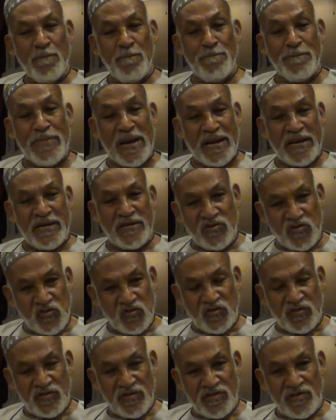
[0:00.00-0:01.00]

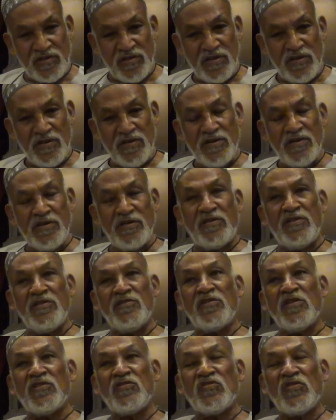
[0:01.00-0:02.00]
balance. It
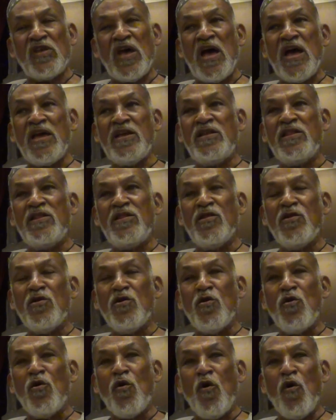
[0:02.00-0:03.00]
is a sign
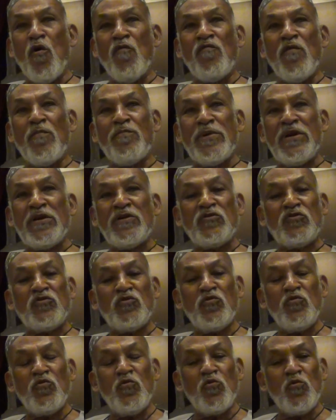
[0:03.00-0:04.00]
of a
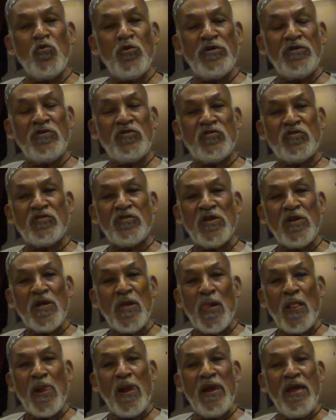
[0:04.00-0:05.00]
person who is
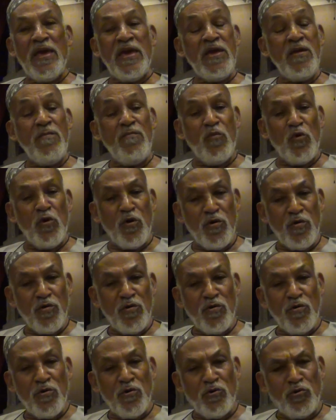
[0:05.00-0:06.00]
able
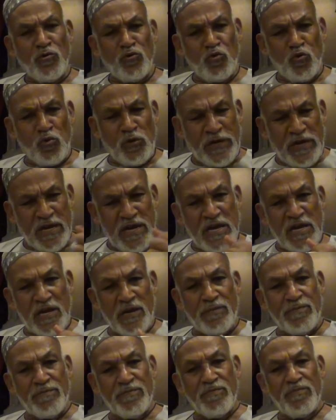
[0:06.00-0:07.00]
to care
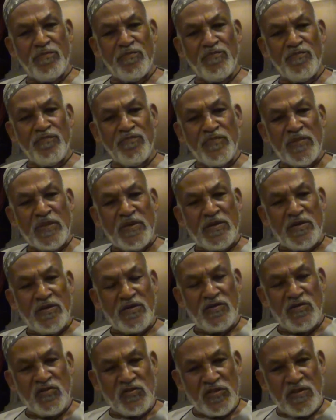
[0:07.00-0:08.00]

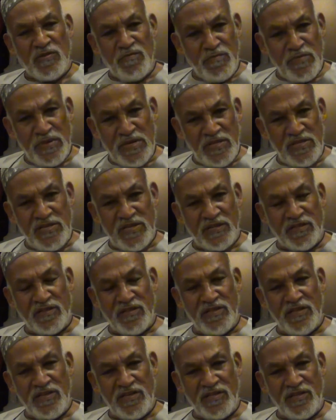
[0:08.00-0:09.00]
his immediate
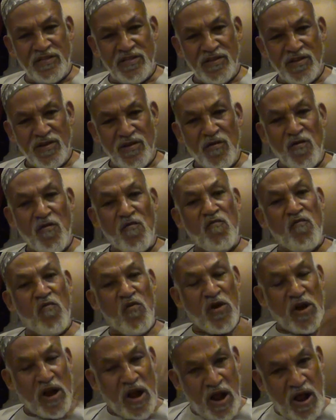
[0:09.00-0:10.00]
need
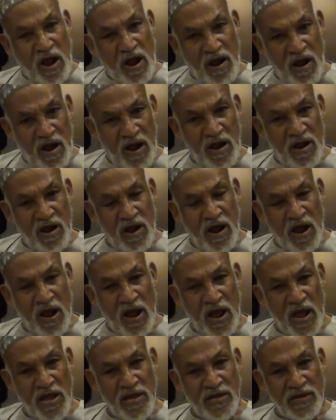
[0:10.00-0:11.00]
for a
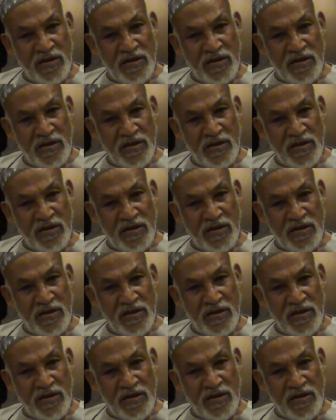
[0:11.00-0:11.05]
higher